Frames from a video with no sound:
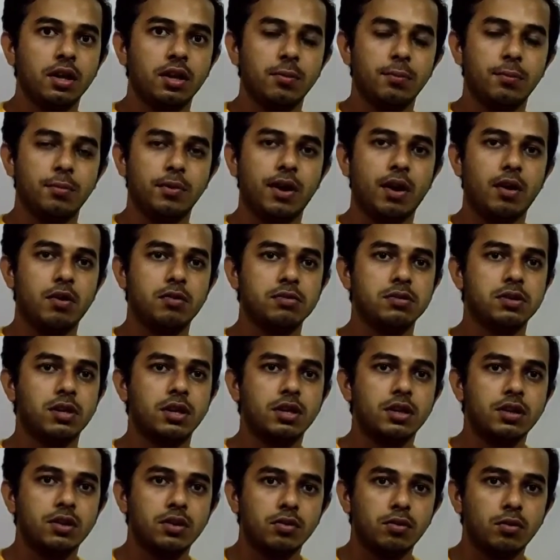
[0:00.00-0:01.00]
be
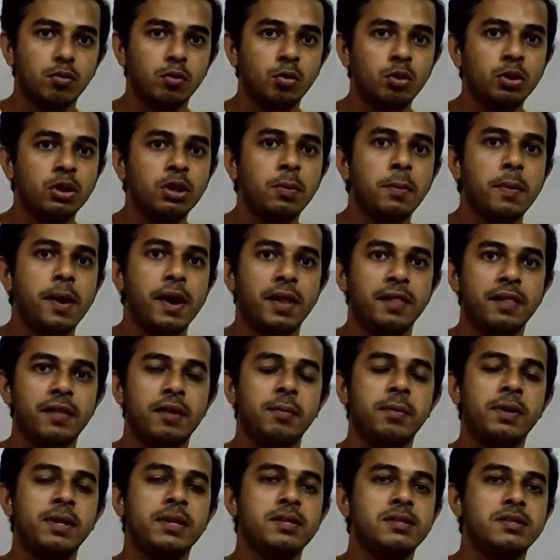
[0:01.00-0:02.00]
outside. Will the Bharanda
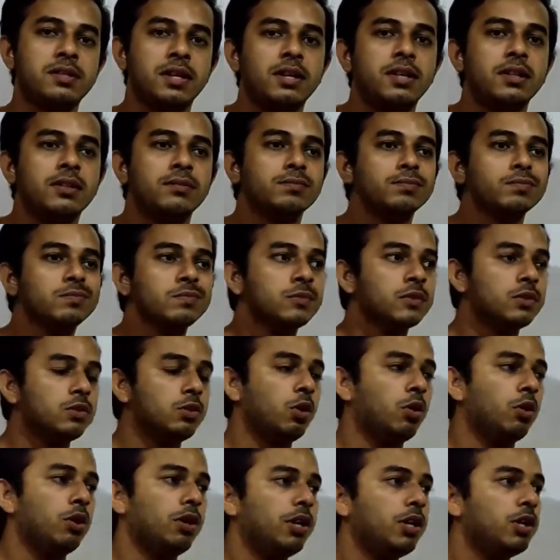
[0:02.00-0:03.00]
be inside?
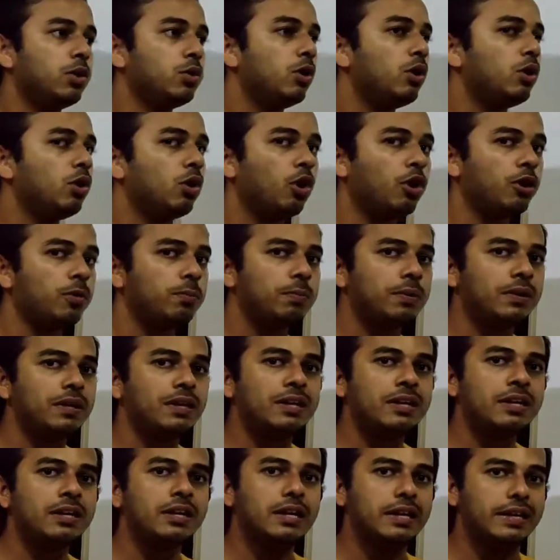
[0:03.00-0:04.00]
No, it will not
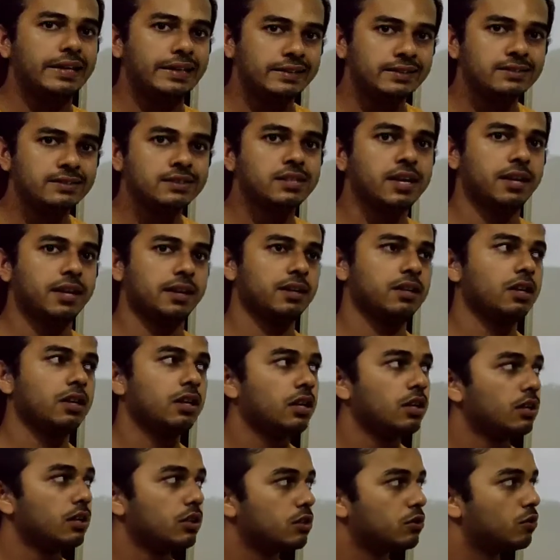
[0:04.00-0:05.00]
be inside.
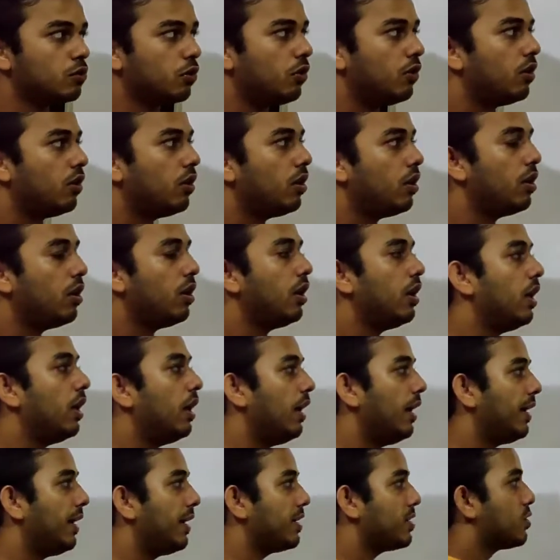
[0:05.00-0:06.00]
So
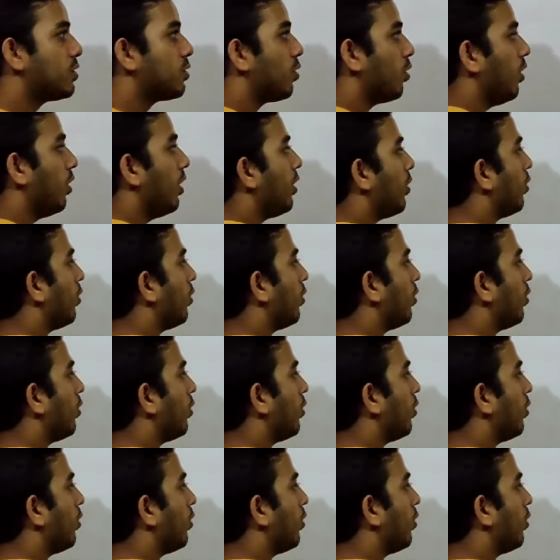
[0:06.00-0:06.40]
let us draw a